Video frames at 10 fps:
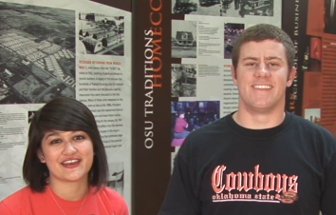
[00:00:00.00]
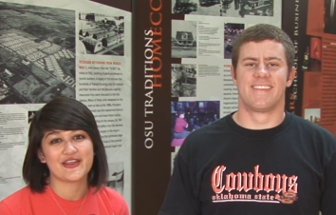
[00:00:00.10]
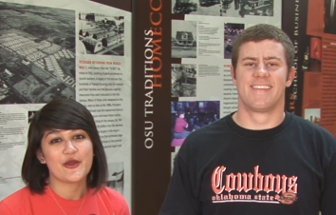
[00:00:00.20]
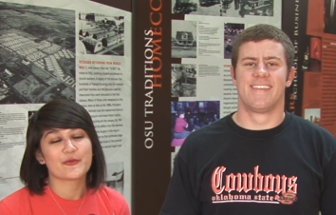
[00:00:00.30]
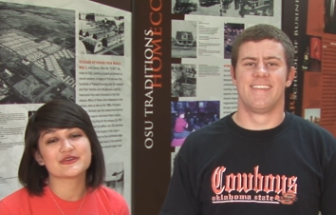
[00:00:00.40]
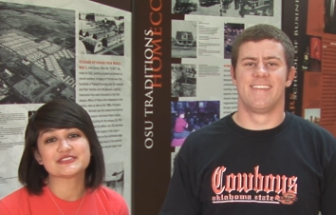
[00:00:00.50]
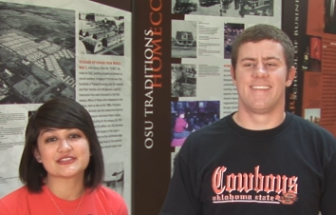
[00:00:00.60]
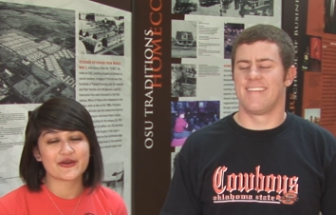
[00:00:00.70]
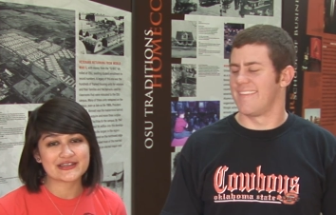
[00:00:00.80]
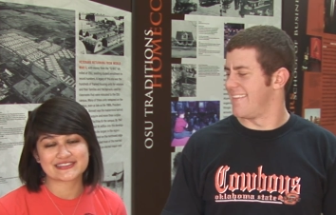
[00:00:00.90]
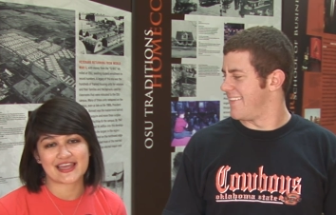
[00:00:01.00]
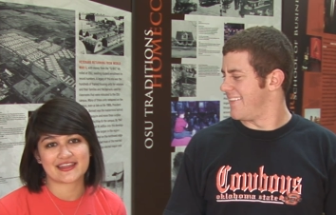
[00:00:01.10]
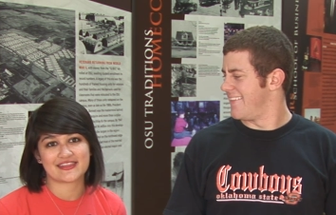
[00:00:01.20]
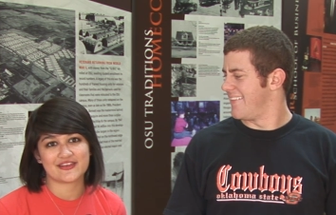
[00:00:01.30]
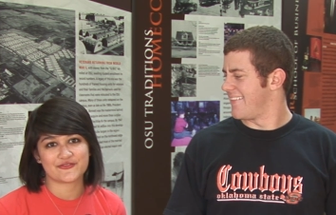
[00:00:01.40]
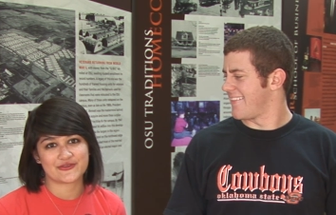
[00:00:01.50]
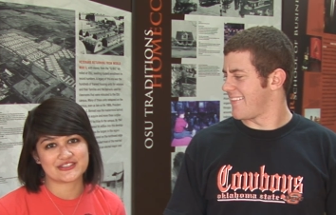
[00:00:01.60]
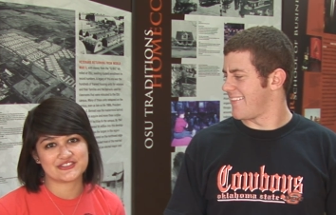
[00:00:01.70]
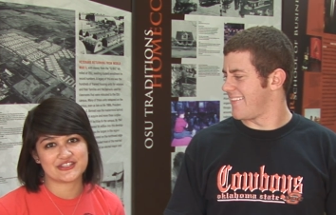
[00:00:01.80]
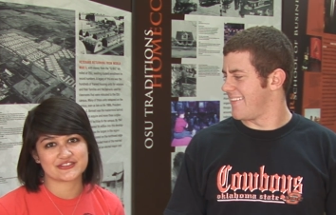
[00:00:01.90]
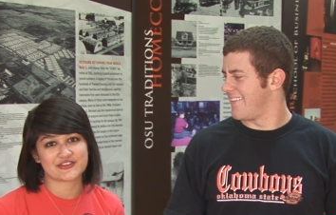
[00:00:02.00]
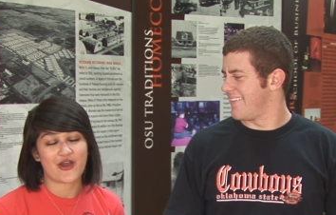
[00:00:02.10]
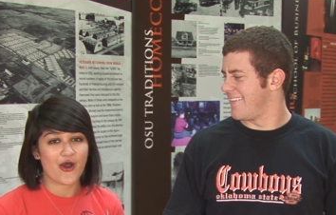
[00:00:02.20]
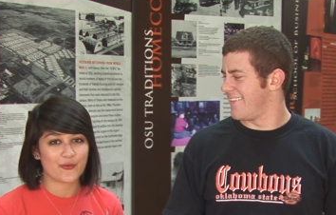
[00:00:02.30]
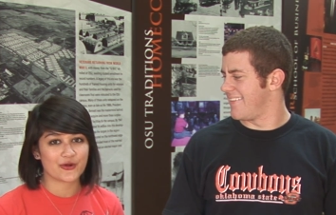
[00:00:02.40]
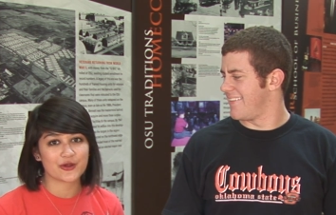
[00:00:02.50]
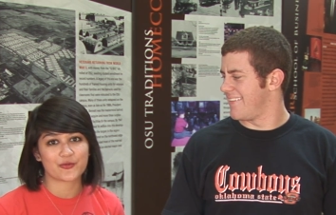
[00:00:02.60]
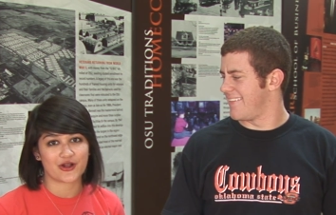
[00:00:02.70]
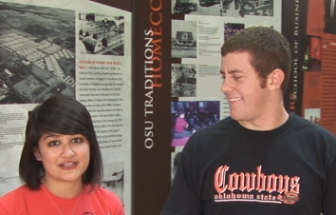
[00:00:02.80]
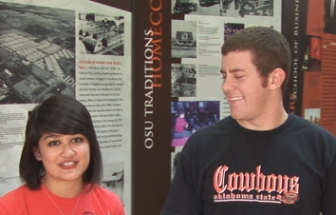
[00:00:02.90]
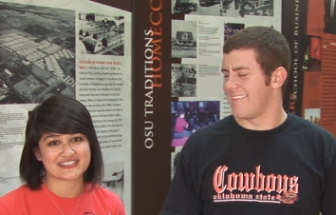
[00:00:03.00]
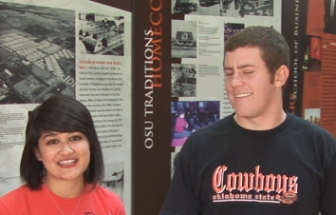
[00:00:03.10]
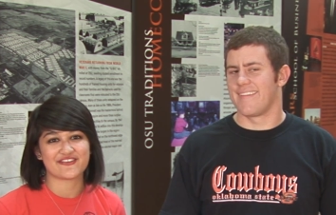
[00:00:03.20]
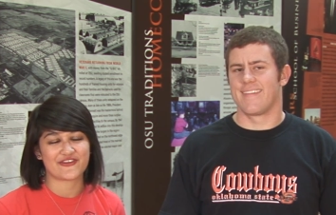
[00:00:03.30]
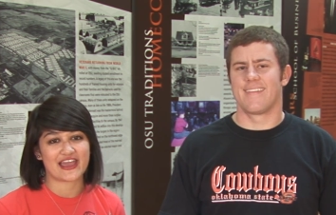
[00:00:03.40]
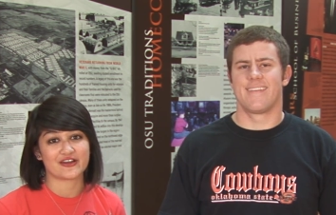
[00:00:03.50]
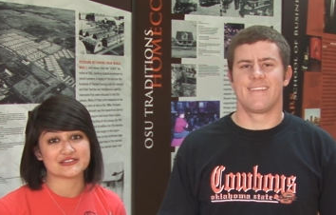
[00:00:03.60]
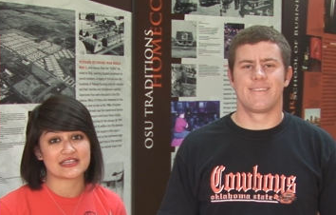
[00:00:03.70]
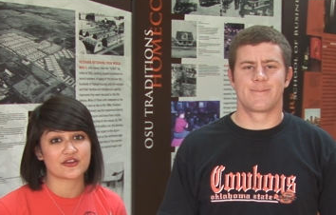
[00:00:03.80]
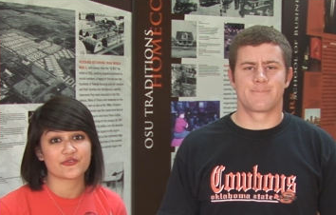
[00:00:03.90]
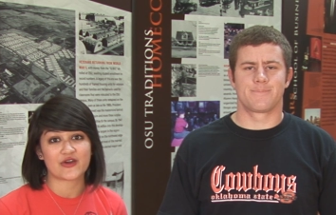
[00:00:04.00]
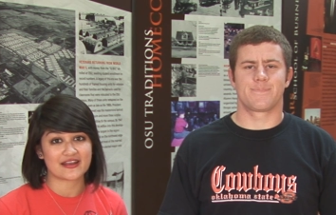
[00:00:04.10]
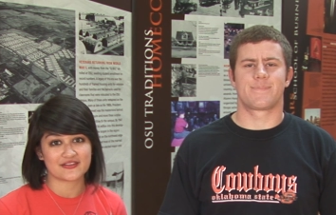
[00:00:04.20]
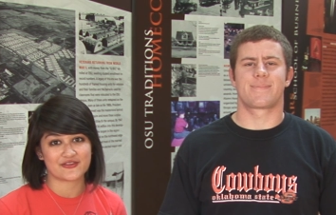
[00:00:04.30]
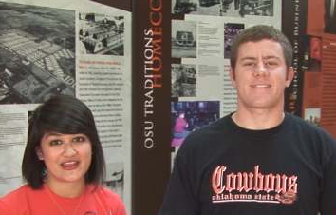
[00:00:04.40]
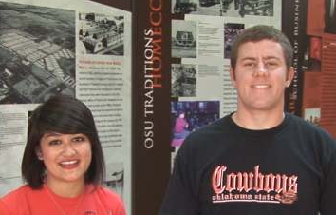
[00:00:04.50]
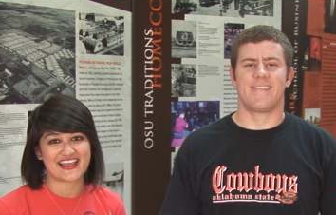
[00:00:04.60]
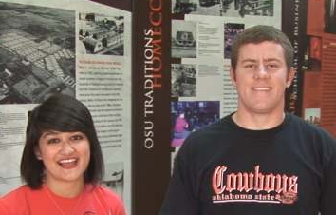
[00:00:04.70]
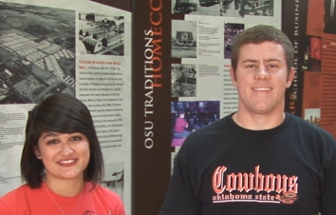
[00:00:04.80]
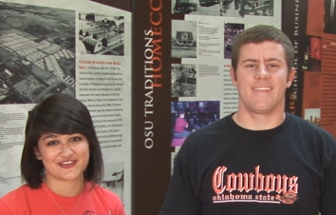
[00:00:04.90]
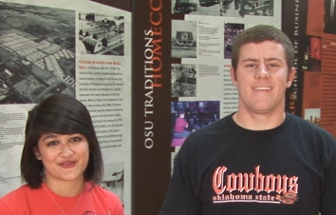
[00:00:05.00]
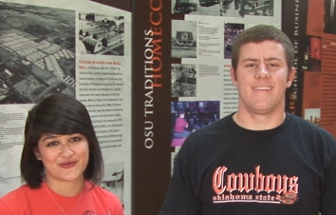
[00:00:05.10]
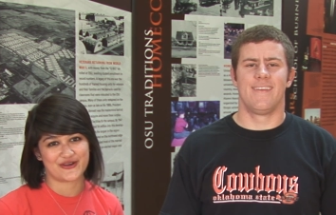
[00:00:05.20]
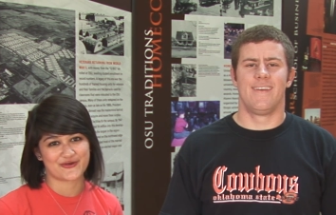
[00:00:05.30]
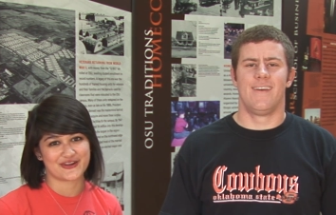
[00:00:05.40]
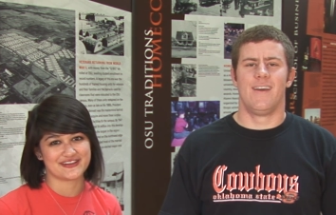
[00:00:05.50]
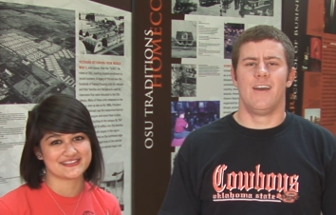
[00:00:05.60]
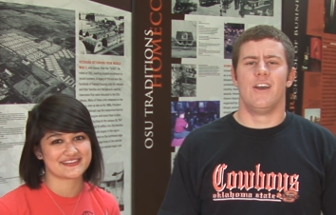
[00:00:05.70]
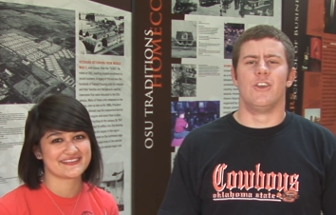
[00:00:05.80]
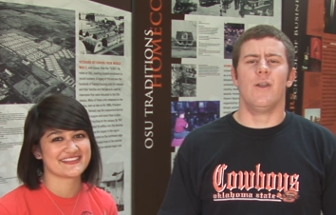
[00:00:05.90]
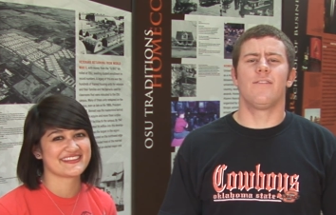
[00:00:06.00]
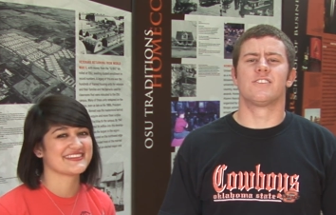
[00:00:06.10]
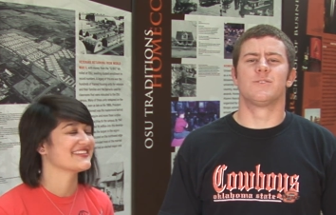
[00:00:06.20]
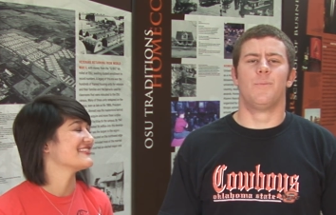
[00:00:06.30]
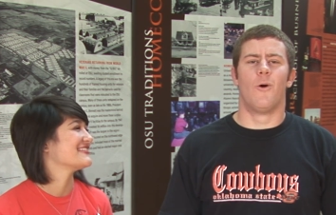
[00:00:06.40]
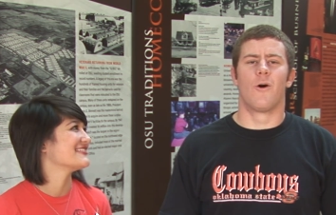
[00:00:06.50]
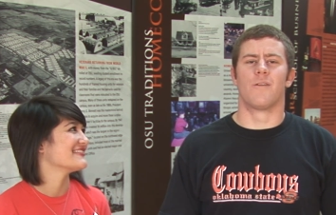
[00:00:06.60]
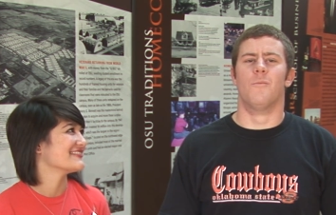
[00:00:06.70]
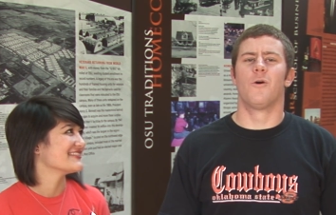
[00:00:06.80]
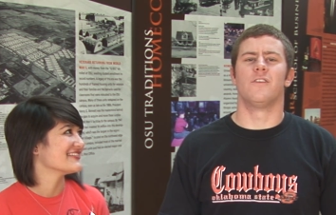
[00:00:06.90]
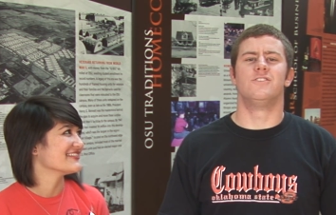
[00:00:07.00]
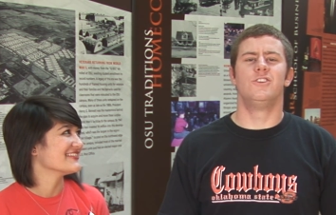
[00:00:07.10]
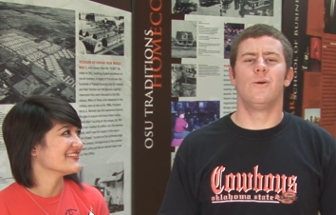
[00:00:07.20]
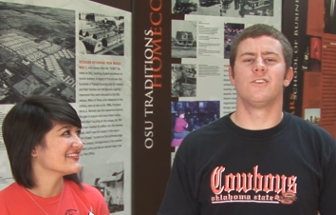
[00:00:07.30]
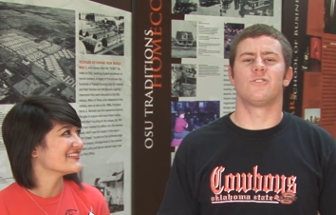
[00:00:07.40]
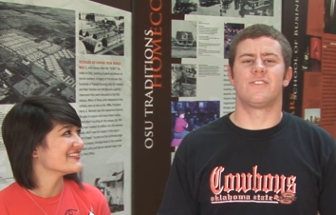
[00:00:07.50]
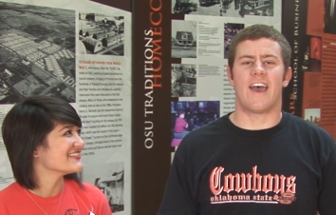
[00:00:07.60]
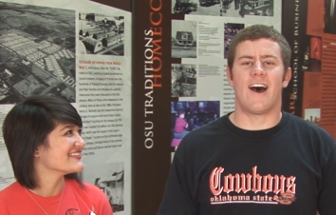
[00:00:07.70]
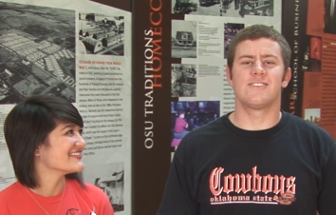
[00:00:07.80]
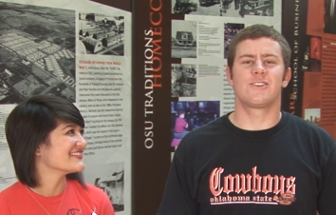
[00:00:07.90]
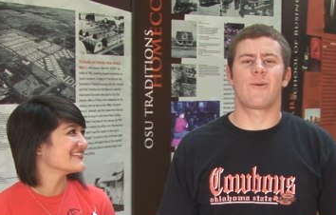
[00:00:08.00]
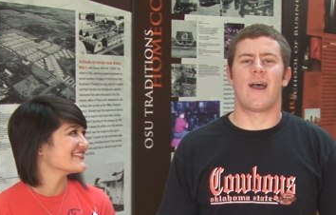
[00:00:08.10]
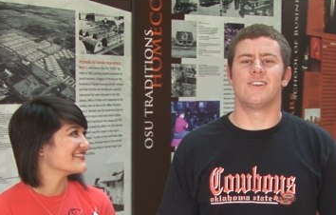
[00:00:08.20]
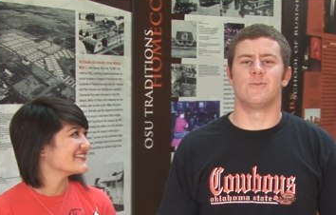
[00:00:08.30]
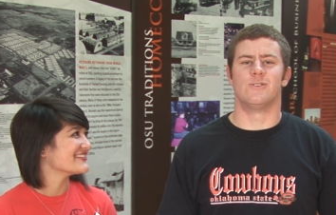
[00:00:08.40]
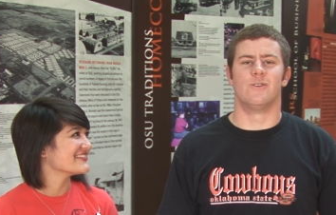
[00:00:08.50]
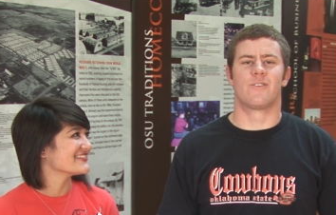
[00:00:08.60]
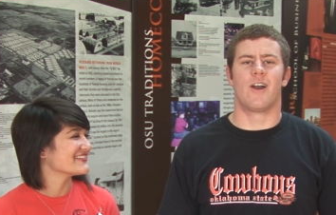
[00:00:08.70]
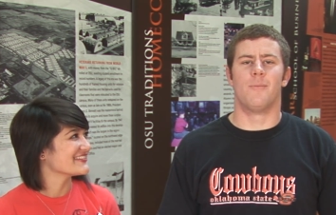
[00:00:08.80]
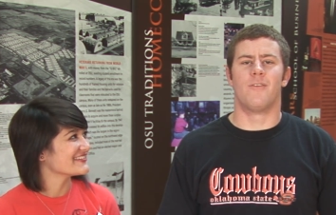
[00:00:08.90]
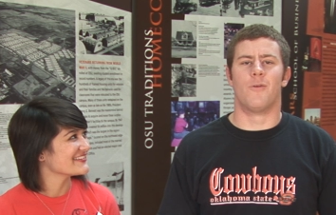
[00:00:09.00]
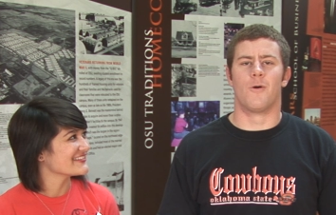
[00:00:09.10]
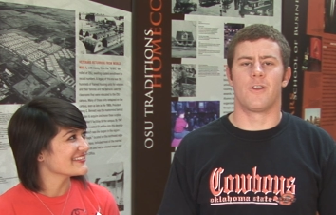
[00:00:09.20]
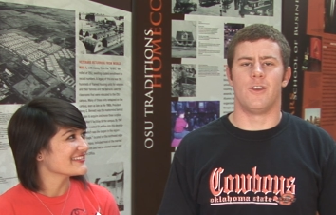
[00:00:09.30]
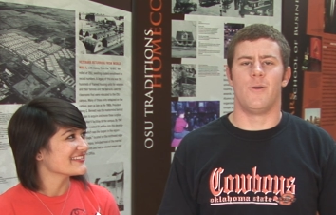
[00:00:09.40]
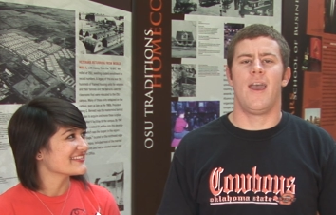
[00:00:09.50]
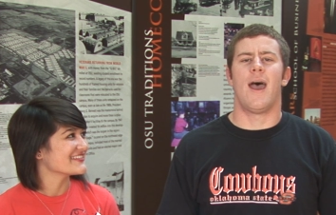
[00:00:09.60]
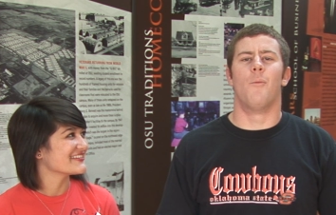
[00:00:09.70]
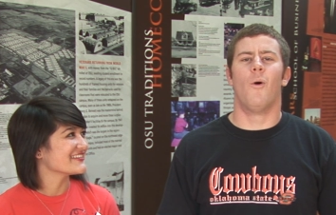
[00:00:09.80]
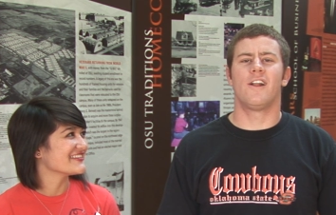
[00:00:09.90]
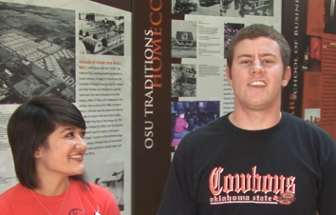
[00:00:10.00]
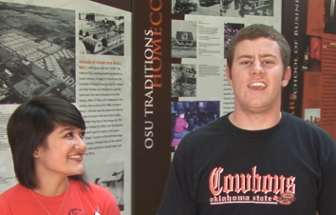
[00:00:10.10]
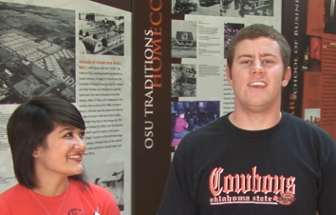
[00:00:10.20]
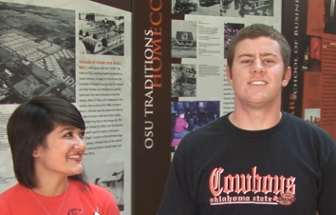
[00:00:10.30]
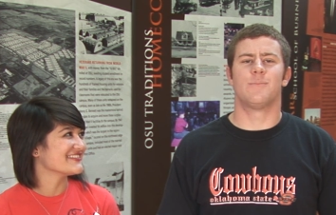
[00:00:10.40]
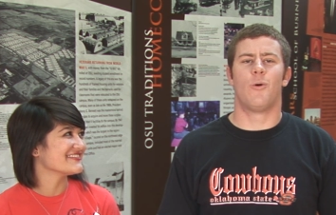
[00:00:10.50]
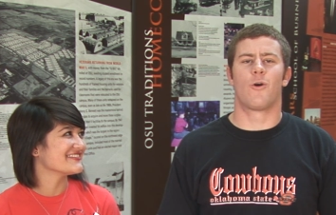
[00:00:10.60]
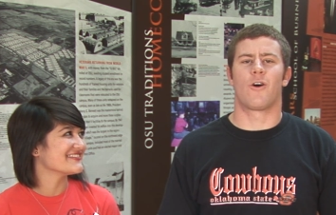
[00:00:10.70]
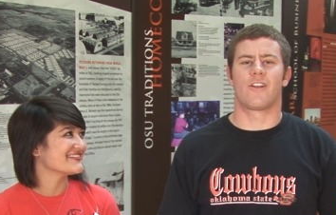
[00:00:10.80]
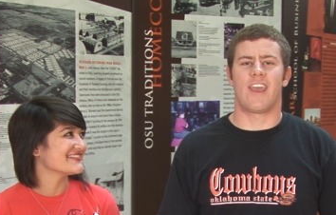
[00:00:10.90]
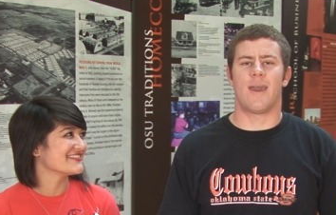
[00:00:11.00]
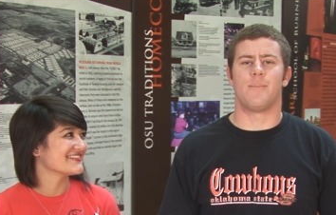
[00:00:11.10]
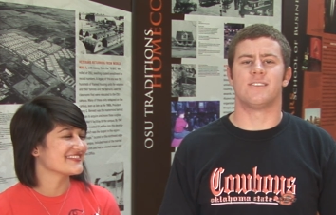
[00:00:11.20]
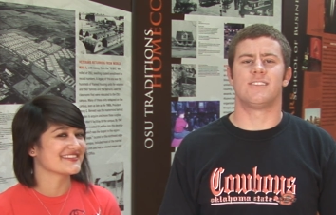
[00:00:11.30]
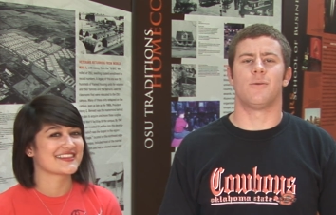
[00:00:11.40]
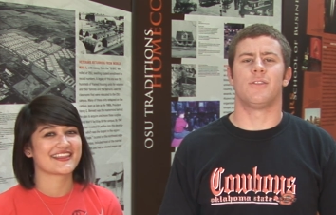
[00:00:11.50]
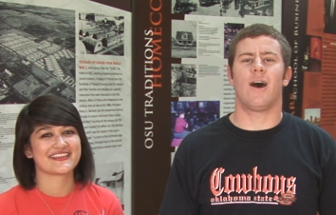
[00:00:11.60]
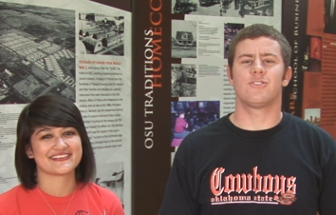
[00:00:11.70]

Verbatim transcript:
Speaker 1: graduation. We're so excited that you finished years of homework, projects, and finals, and you're finally ready to enter the real world.
Speaker 2: You have the support of more than two hundred thousand graduates who have come before you, and one key supporter on campus that will now